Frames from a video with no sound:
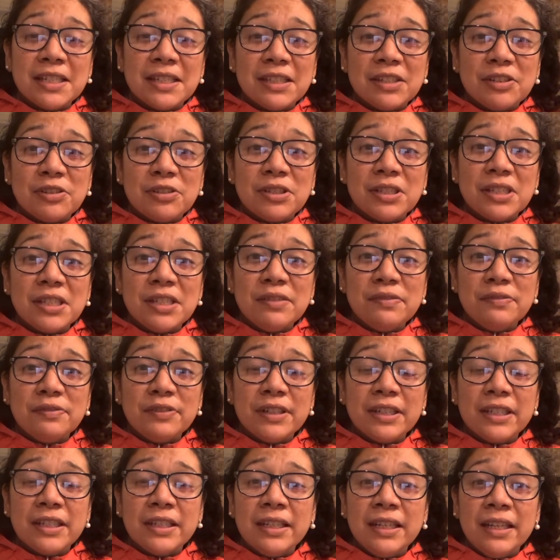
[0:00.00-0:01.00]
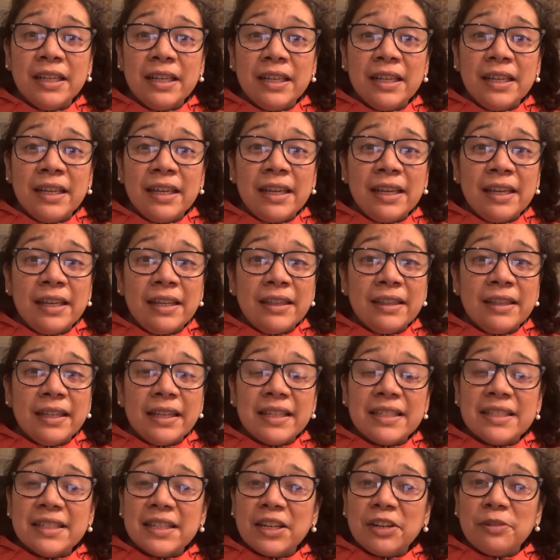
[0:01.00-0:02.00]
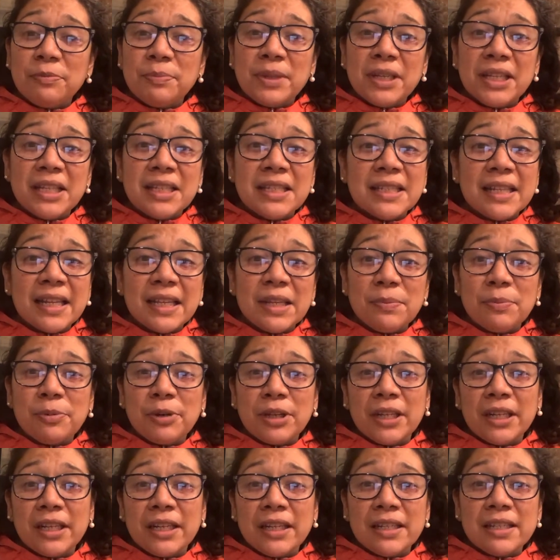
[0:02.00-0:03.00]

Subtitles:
there's different things that are being celebrated.